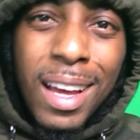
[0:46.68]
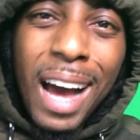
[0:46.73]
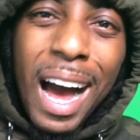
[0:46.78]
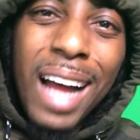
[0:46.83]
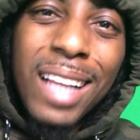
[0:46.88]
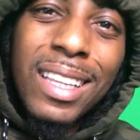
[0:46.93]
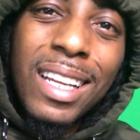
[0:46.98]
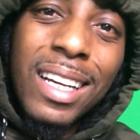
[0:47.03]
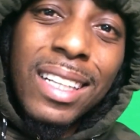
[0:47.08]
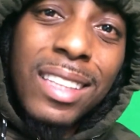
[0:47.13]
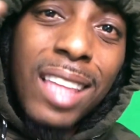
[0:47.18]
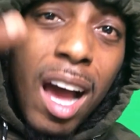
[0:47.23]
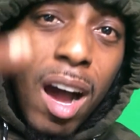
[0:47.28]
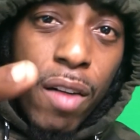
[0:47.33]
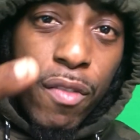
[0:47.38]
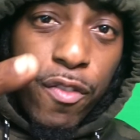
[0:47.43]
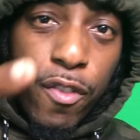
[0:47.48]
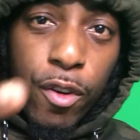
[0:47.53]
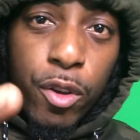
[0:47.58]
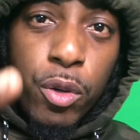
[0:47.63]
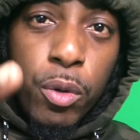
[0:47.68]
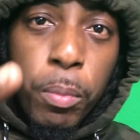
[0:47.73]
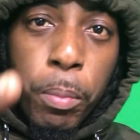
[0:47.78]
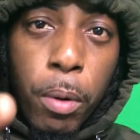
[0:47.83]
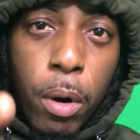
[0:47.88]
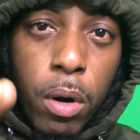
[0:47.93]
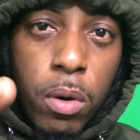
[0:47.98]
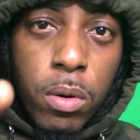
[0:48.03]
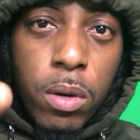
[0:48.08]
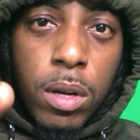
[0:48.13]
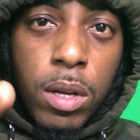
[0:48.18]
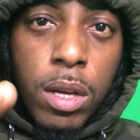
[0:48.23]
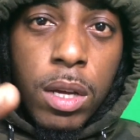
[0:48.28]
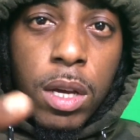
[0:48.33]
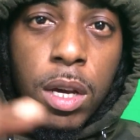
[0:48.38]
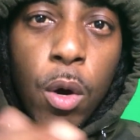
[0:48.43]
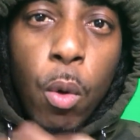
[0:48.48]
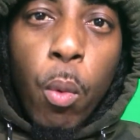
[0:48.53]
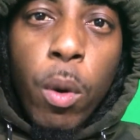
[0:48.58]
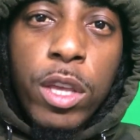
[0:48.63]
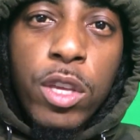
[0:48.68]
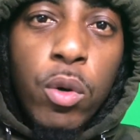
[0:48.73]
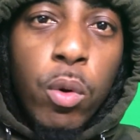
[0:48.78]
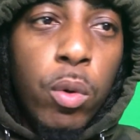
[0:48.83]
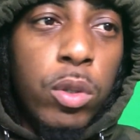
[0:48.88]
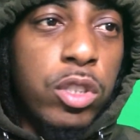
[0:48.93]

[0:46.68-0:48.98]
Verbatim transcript: I looked out for you, bro. When you